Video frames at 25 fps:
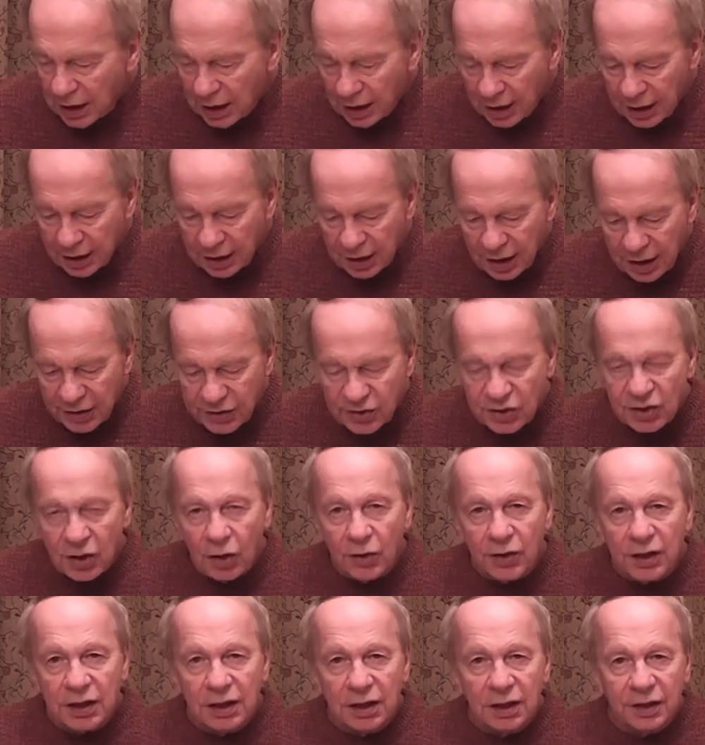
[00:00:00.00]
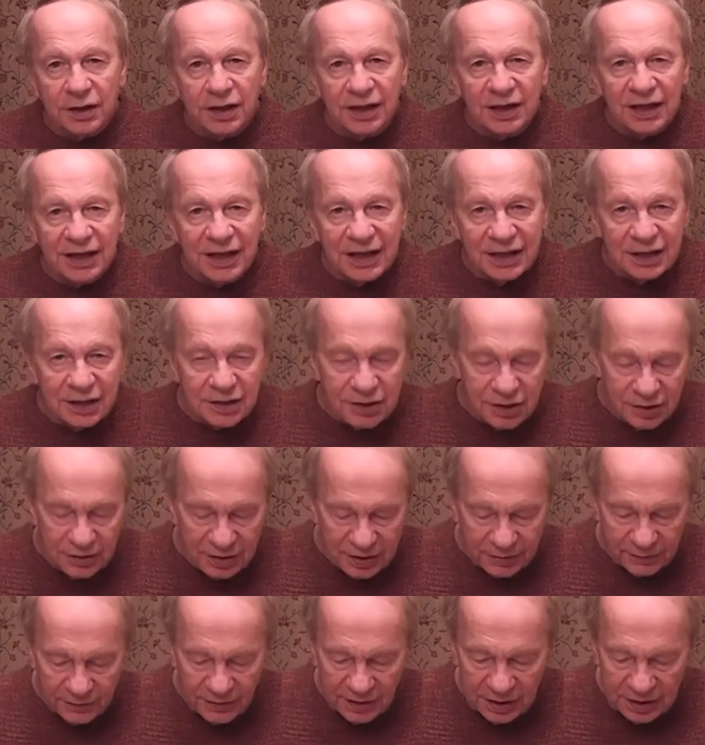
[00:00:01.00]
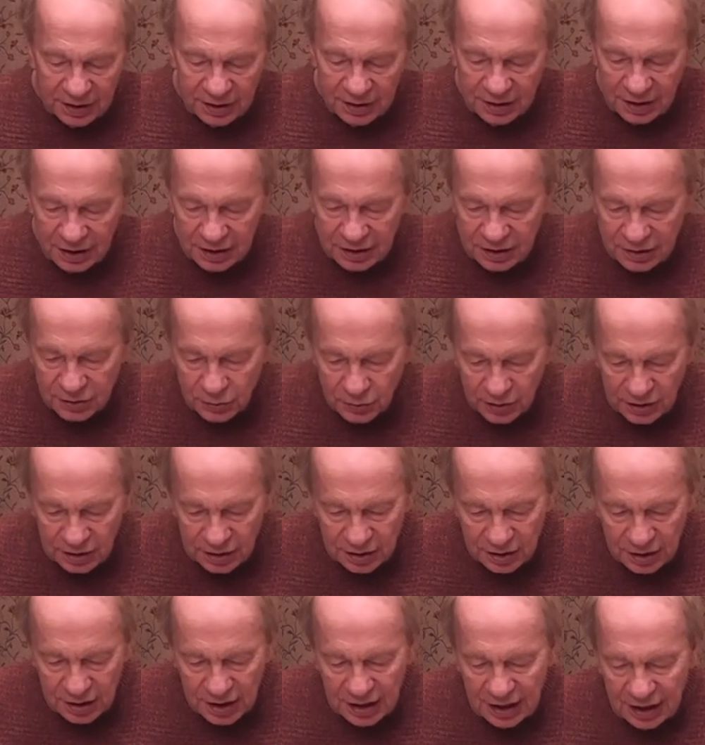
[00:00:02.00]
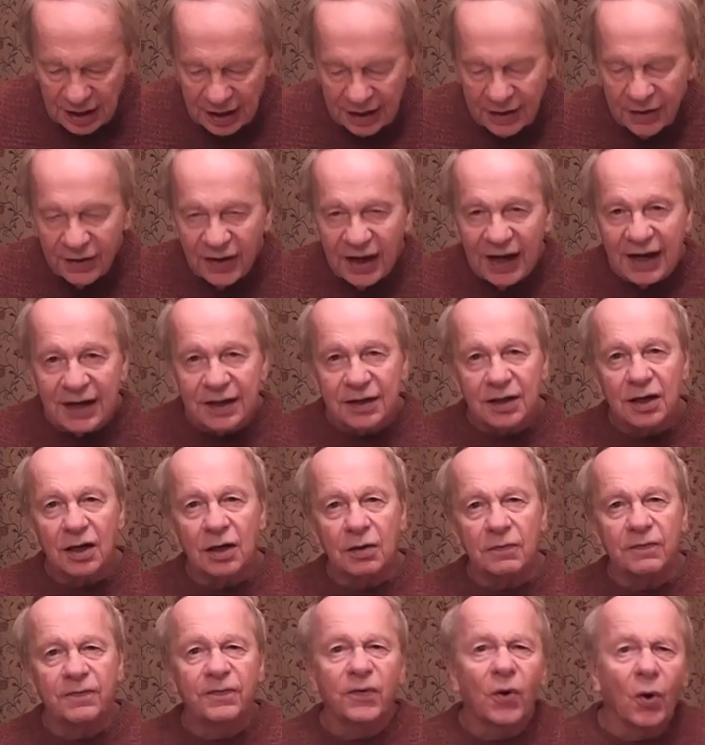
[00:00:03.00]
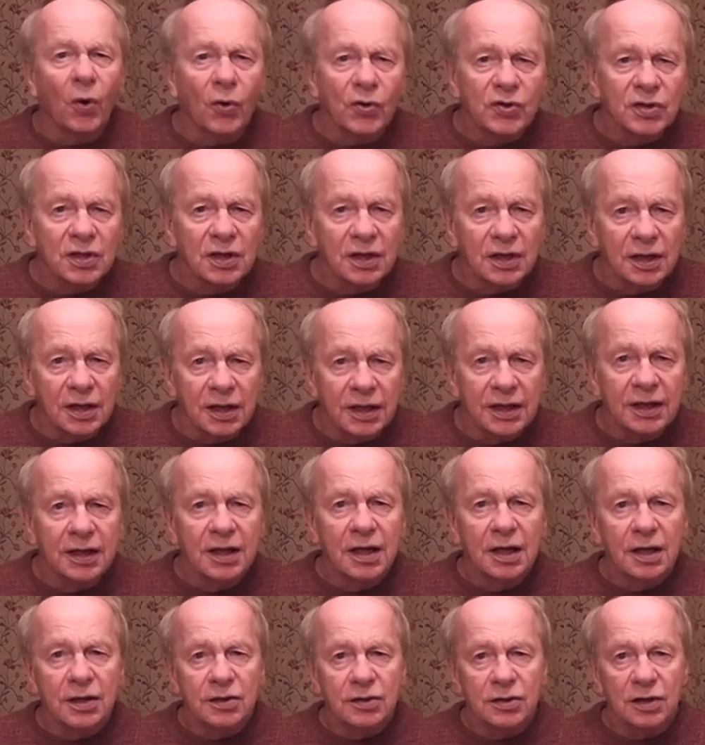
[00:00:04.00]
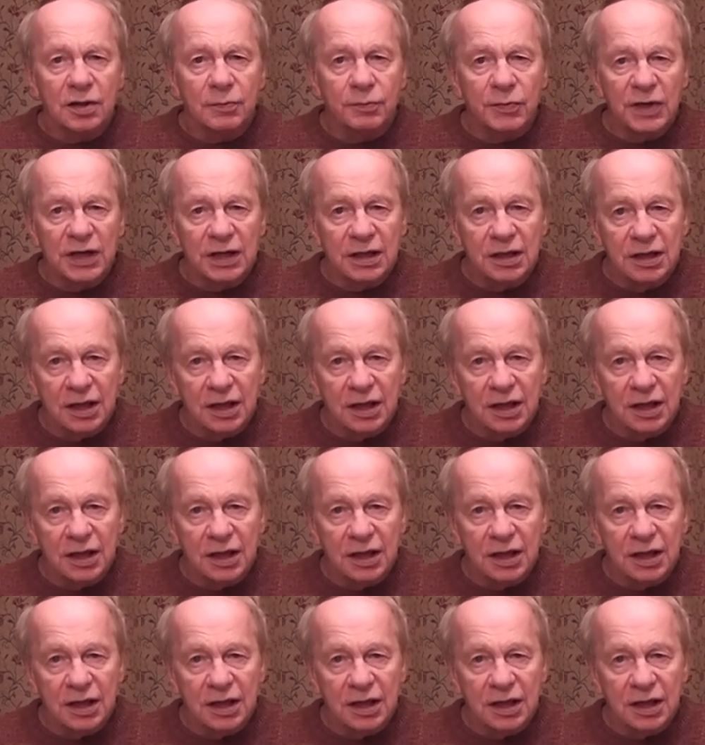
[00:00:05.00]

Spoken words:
And I started looking into it, and that unfortunately took me